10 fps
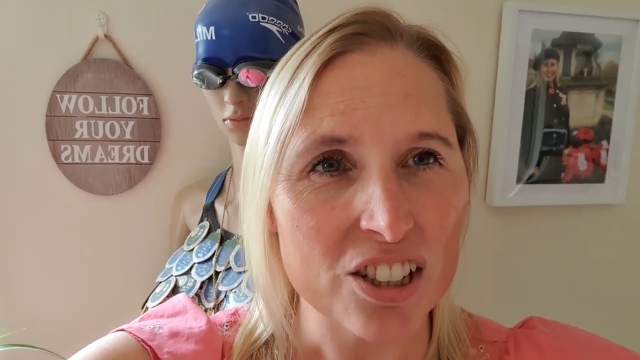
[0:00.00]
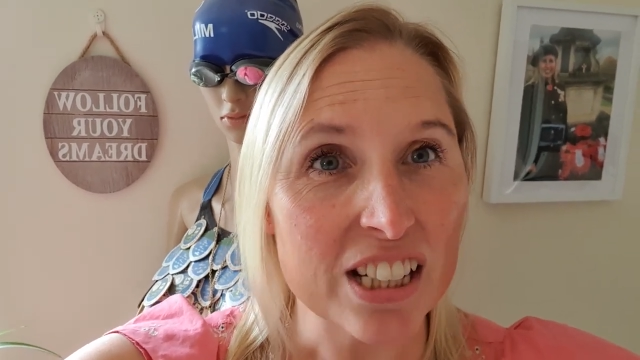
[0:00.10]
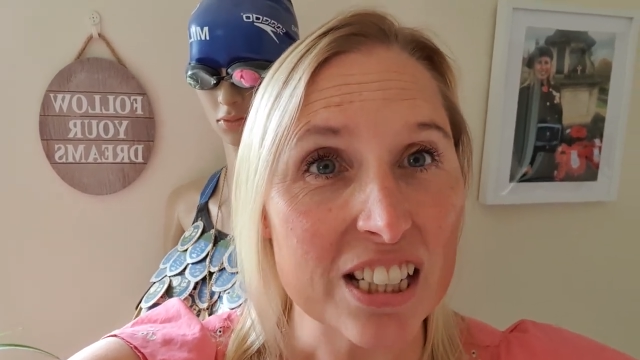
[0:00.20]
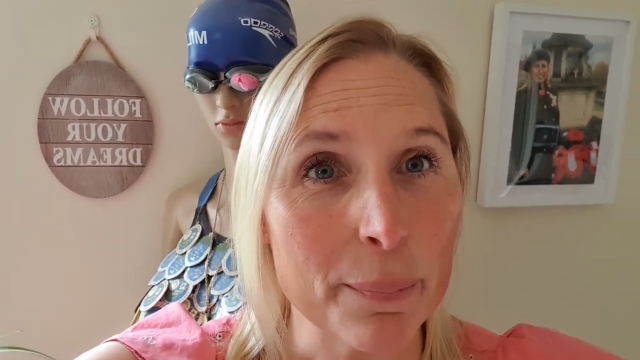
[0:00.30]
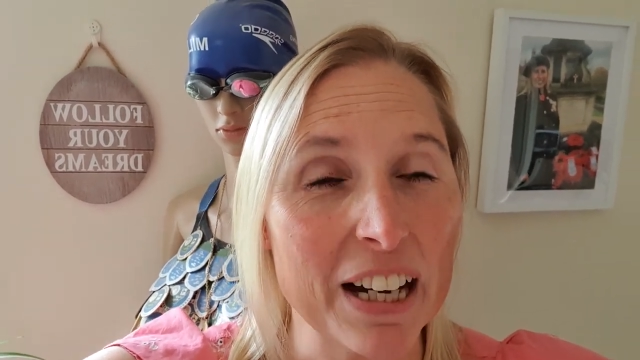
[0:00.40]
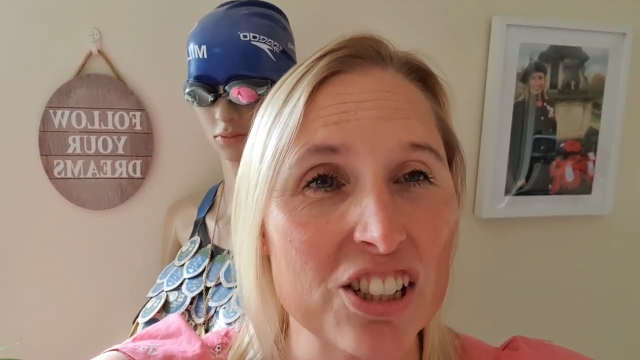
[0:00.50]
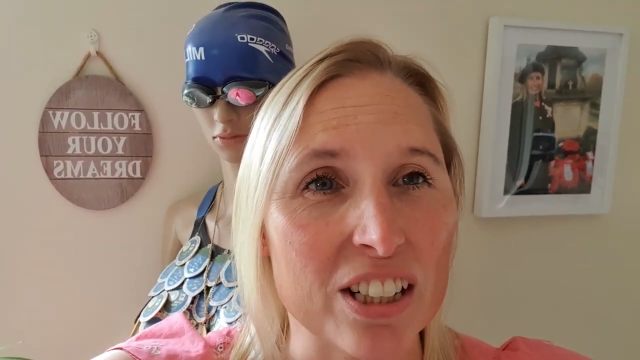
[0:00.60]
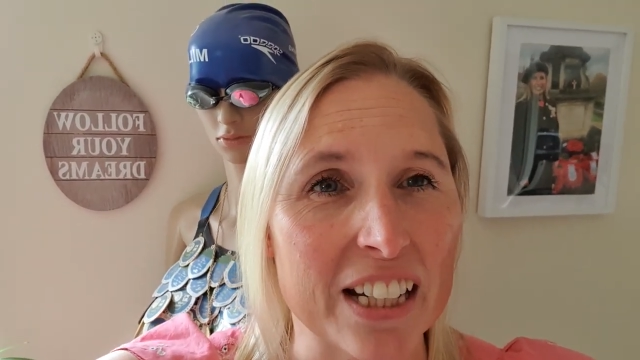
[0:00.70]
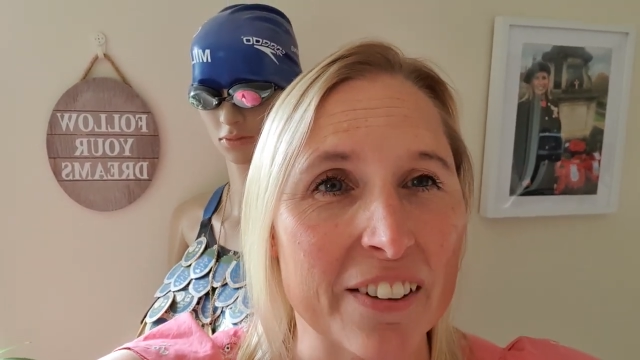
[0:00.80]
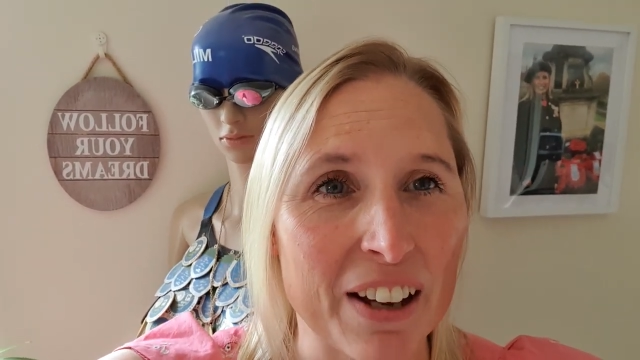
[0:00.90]
Just
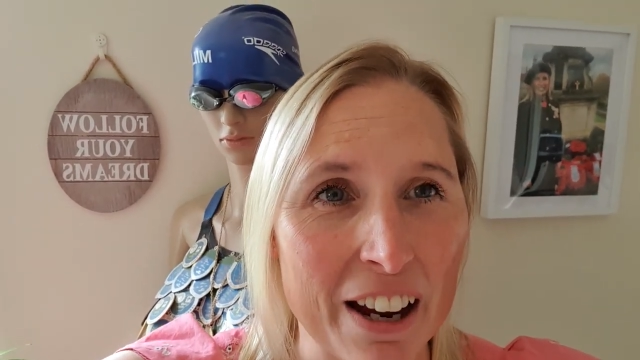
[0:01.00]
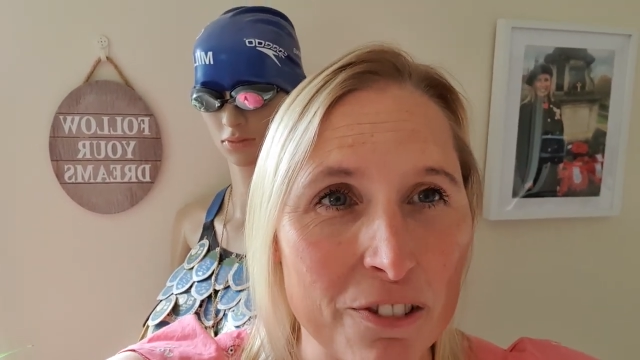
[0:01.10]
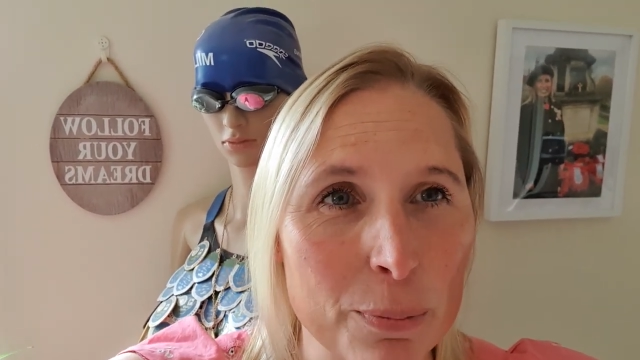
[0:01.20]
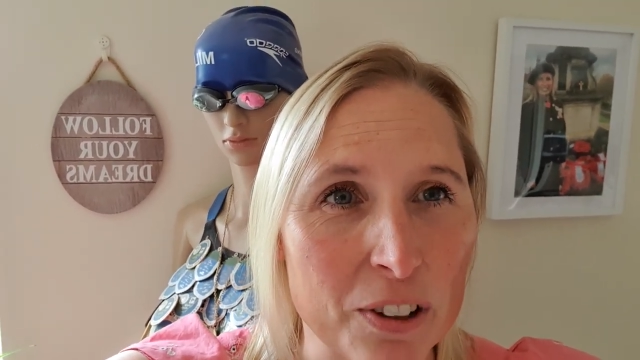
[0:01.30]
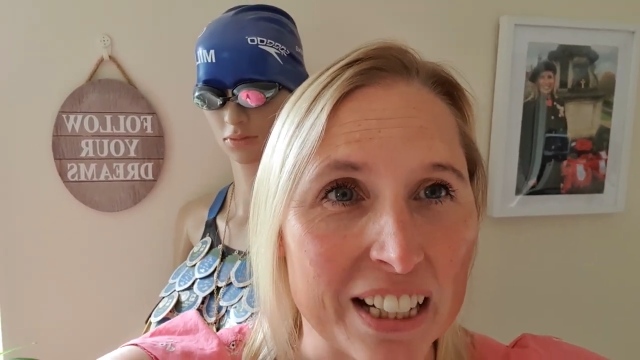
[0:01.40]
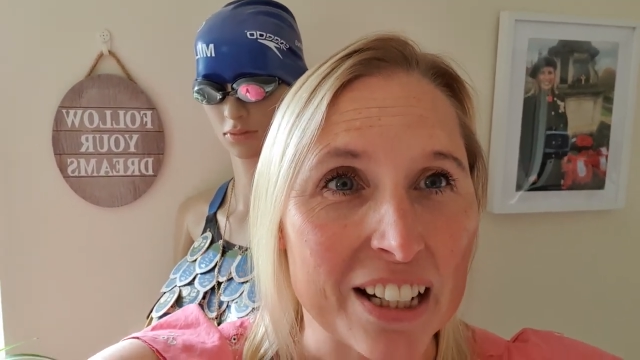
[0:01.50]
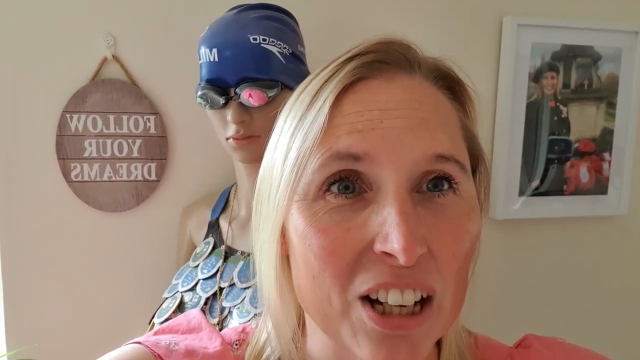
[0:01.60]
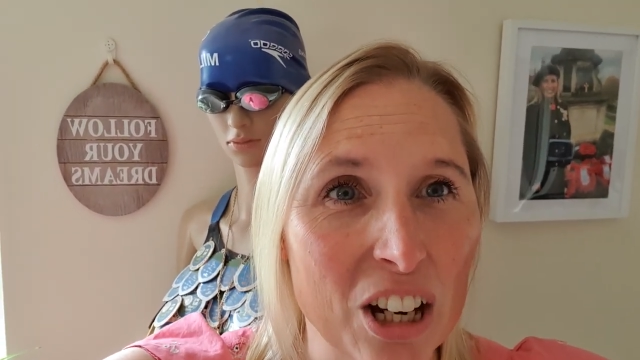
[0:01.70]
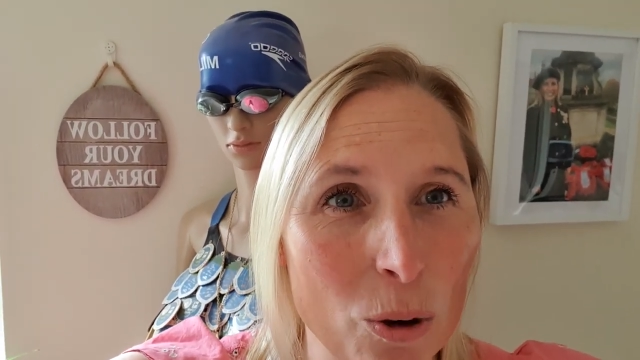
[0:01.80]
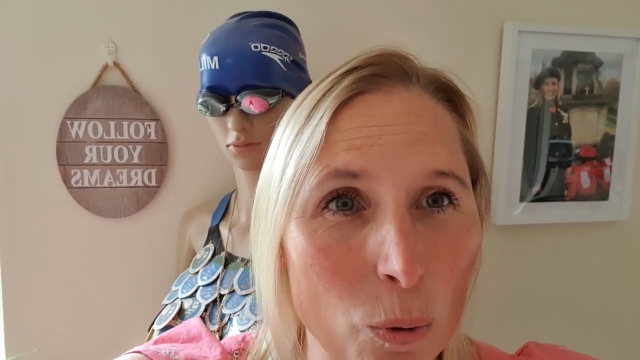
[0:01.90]
imagine if everybody
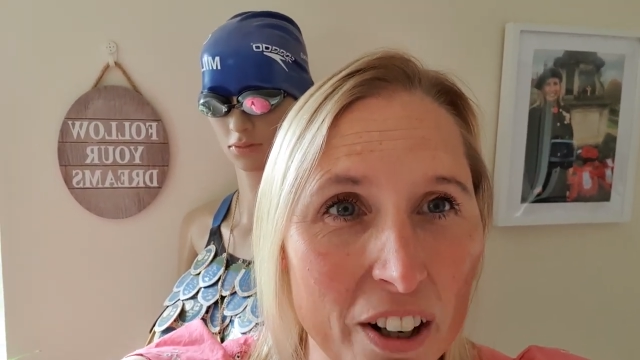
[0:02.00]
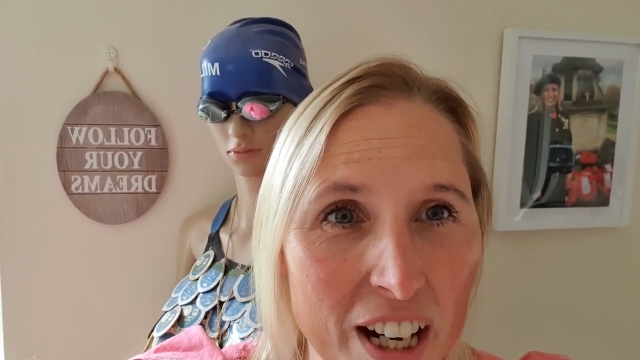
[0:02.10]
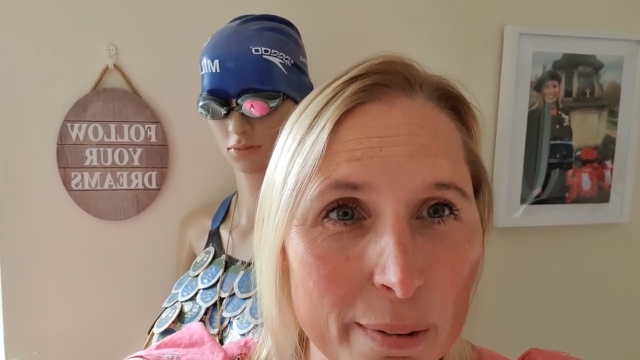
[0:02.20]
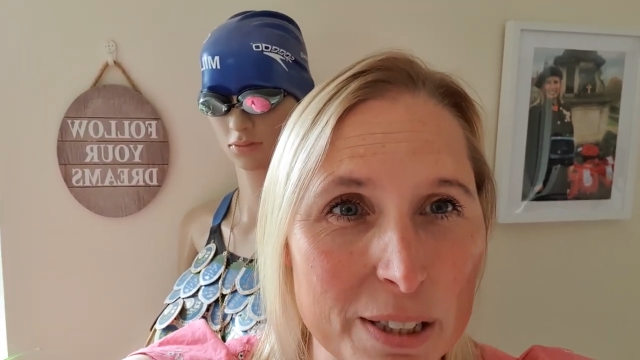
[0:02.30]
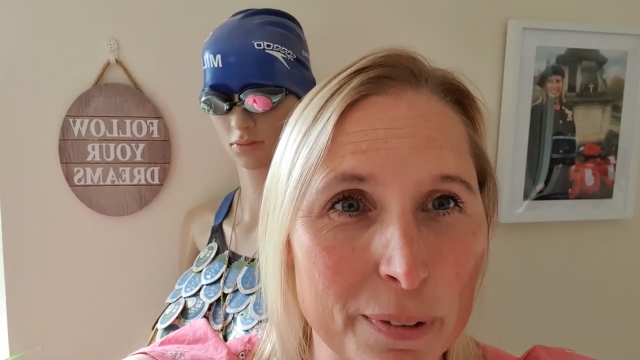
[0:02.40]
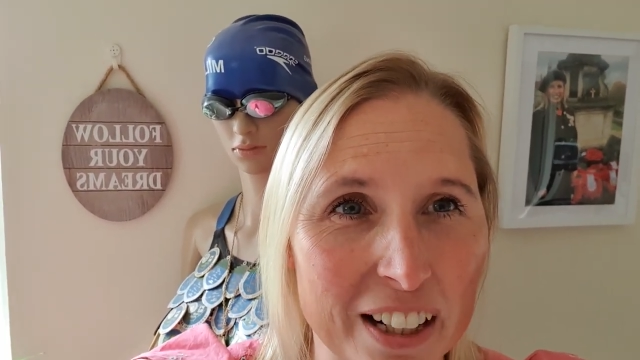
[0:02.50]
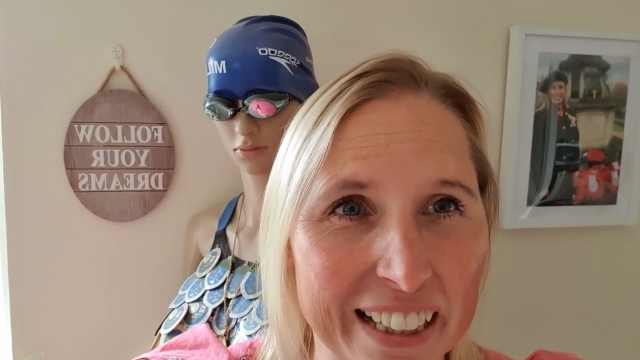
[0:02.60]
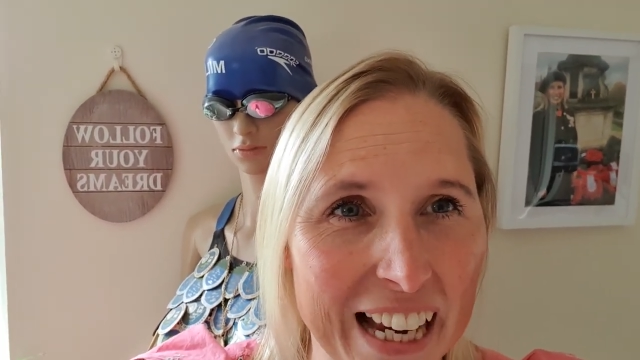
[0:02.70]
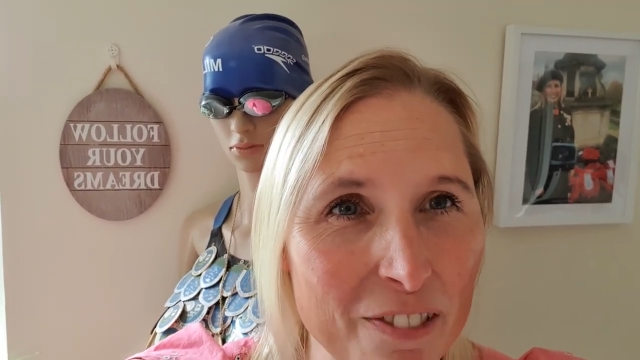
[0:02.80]
woke up smiling.